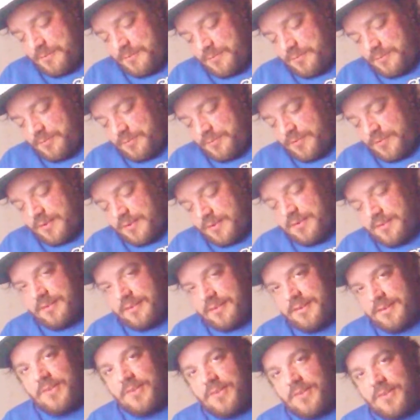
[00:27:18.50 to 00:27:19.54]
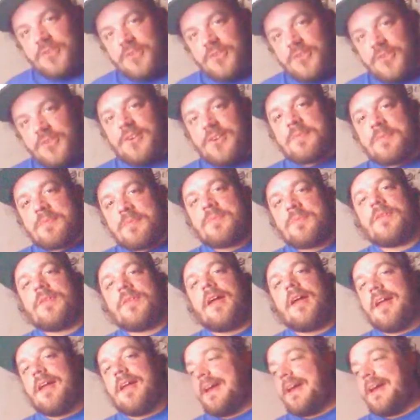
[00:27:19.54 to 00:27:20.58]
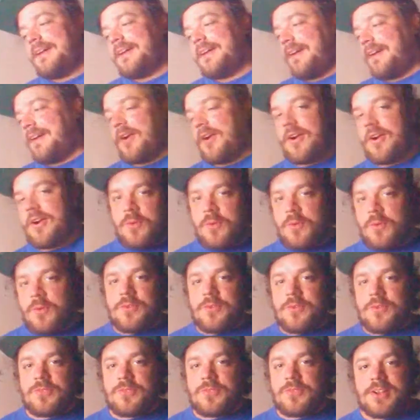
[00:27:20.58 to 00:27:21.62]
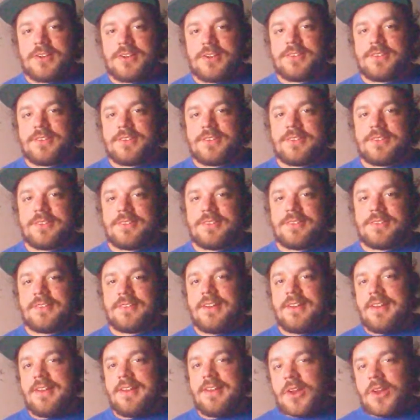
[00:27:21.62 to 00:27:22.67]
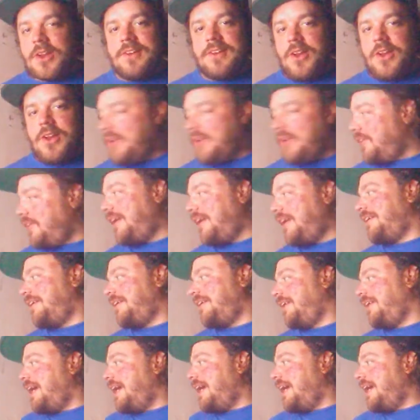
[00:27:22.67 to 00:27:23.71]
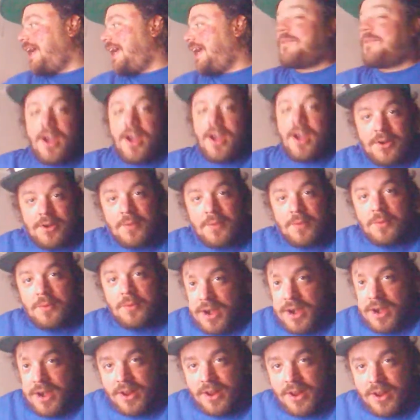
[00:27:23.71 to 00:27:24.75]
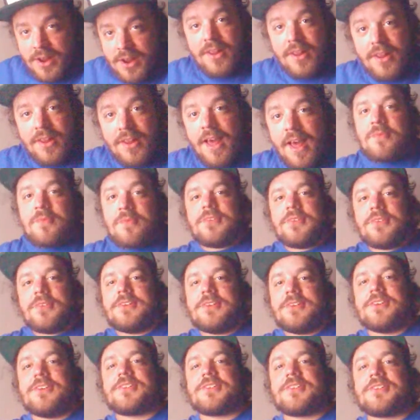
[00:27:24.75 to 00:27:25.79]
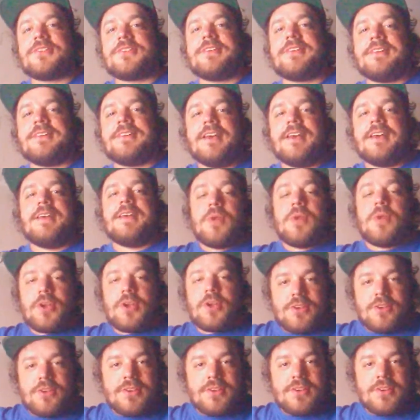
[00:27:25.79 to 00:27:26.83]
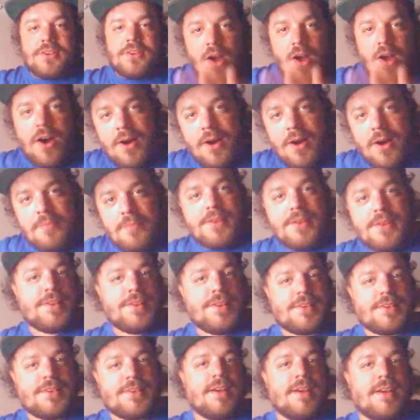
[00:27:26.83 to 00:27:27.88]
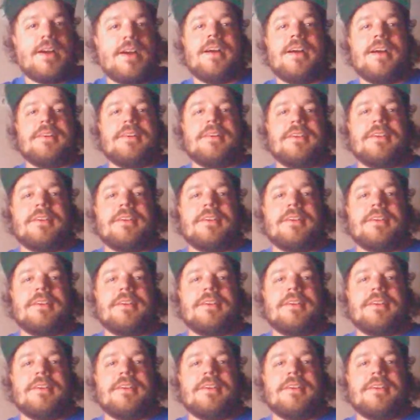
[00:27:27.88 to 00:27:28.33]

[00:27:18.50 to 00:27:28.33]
Yo, those are the people that like her and her boyfriend know that like if I come around that I'll just be calm to this guy. You know what I'm saying?